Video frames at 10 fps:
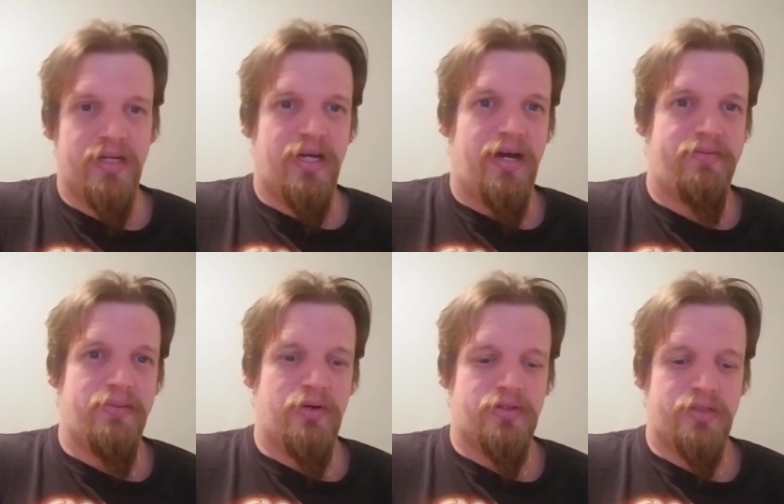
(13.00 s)
I find
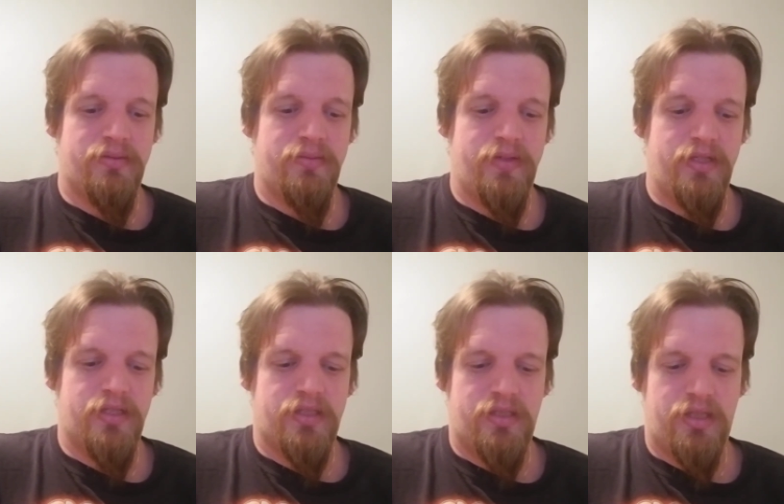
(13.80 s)
most of them to be
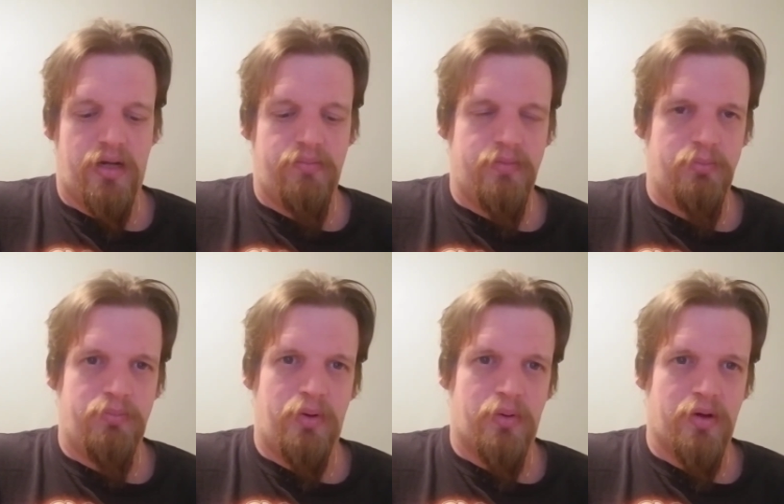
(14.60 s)
just dumb and
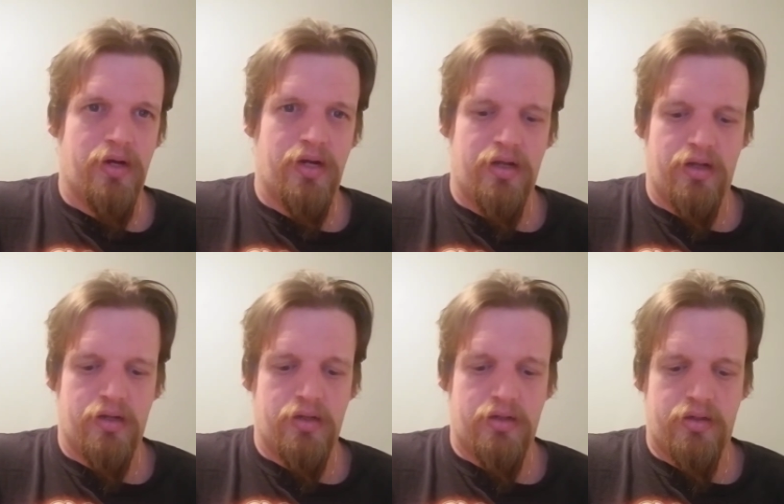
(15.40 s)
boring
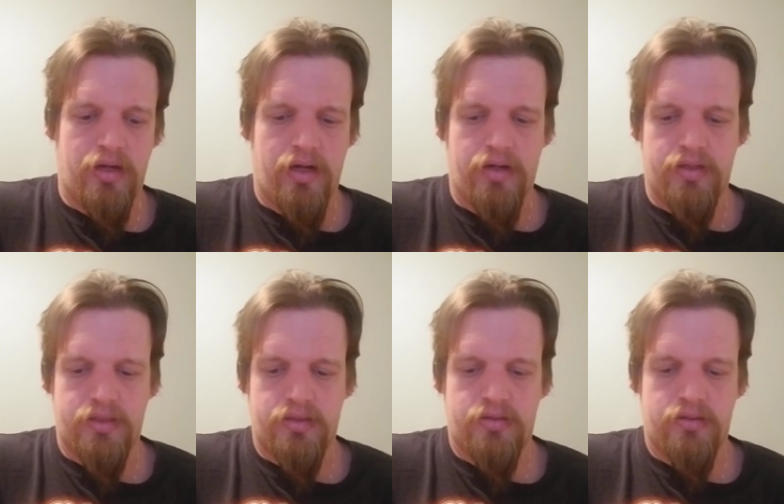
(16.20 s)
and, yeah,
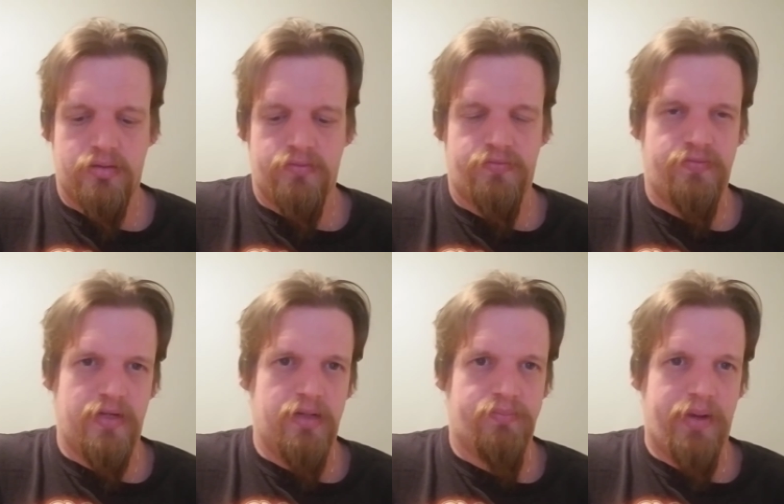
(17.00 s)

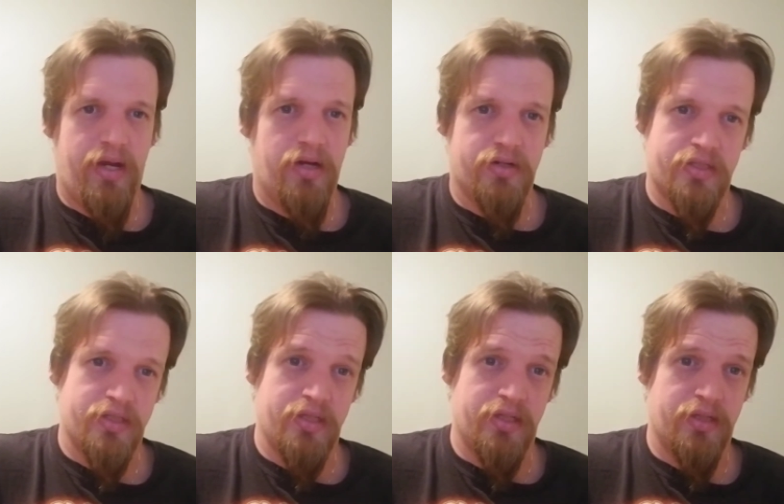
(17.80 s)
feet pander
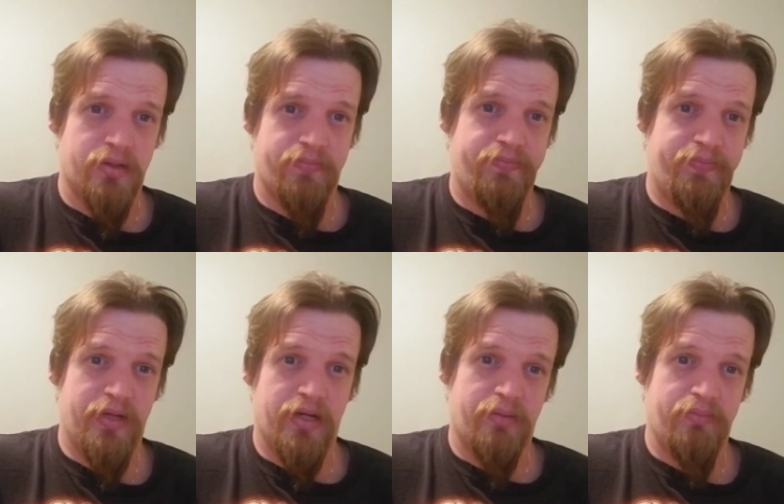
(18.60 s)
to the
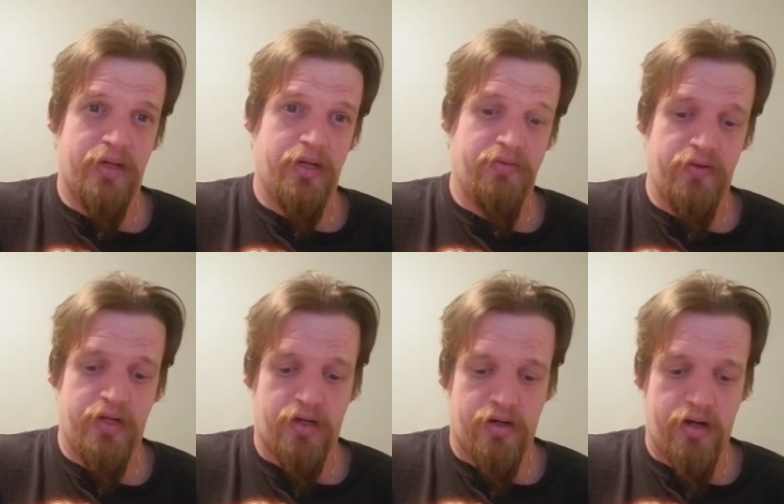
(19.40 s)
big money
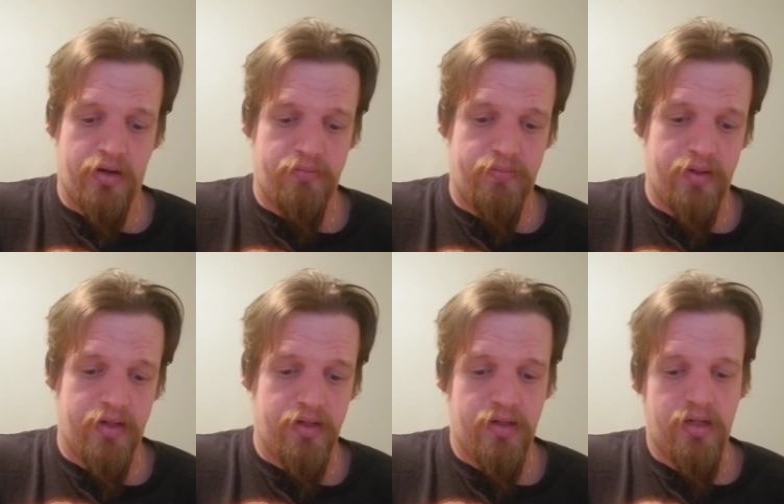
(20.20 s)
feeding crowd.
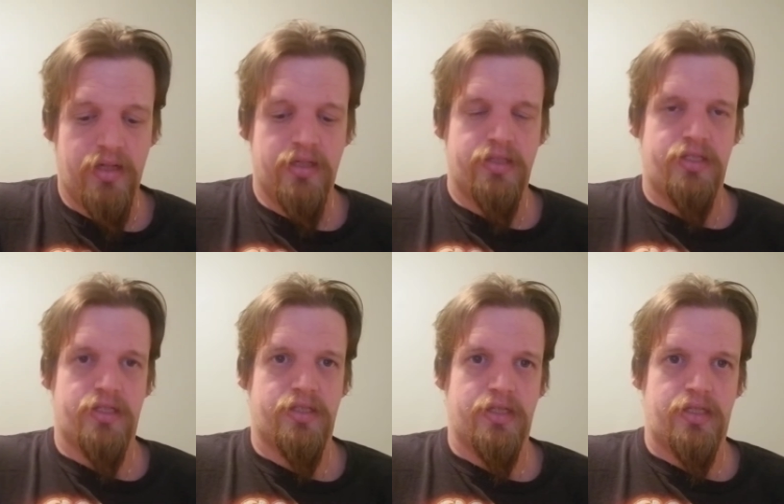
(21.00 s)
But
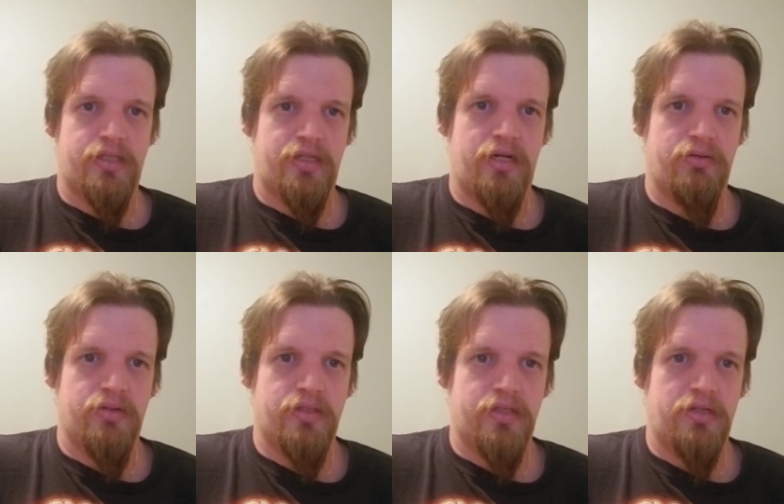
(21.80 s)
just like the Star
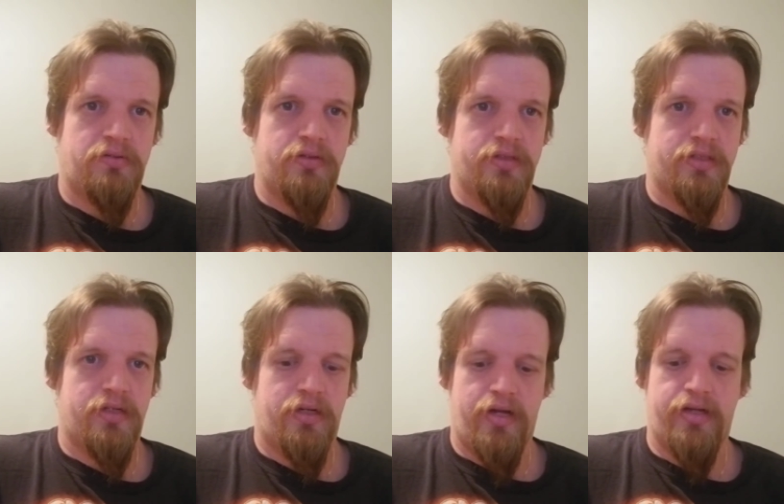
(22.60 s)
Wars sequels and
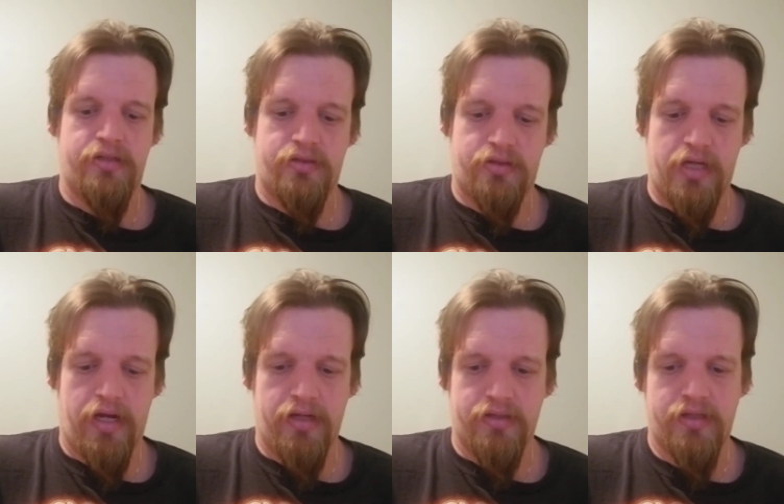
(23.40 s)
all that
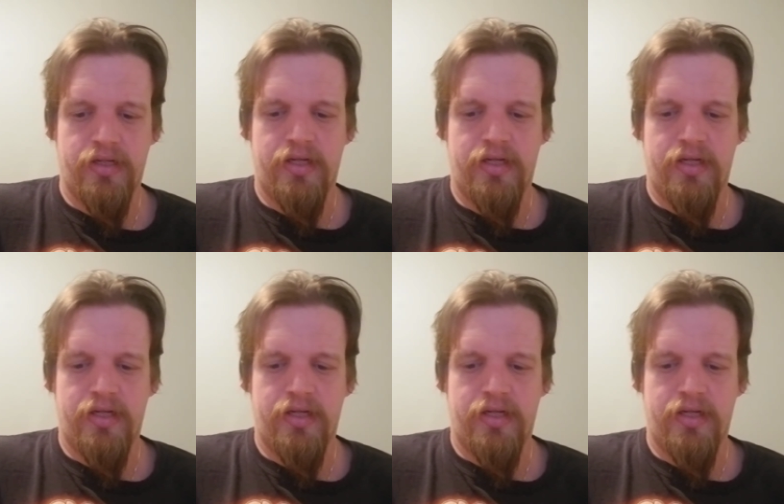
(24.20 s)
jazz